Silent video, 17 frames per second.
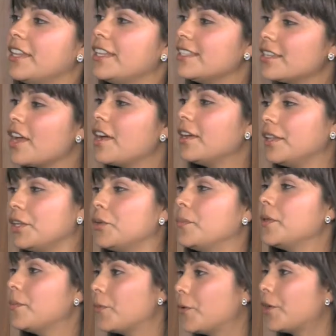let's talk a
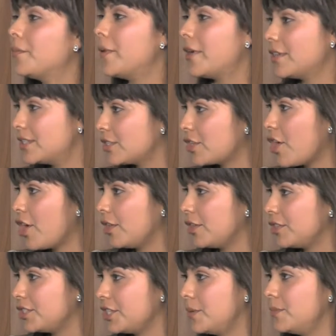little bit more about
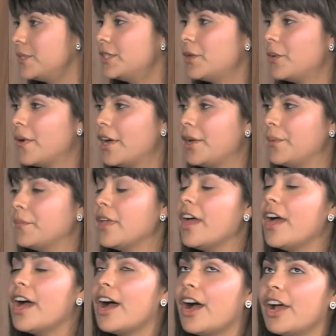scholarships. So
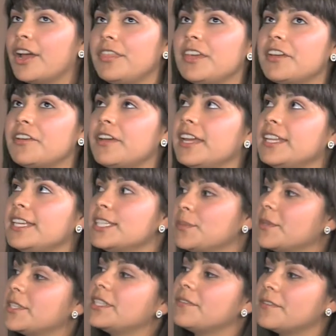are there any
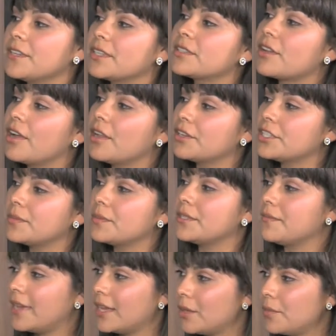specific
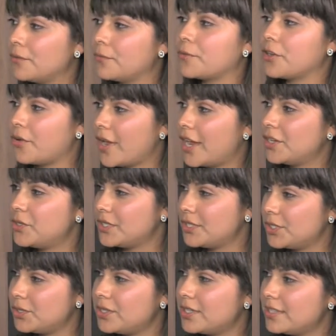scholarships available for
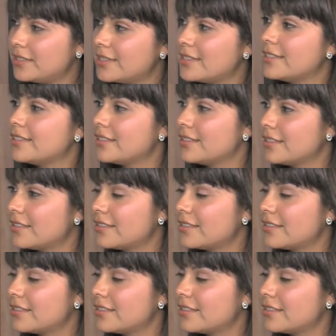graduate students?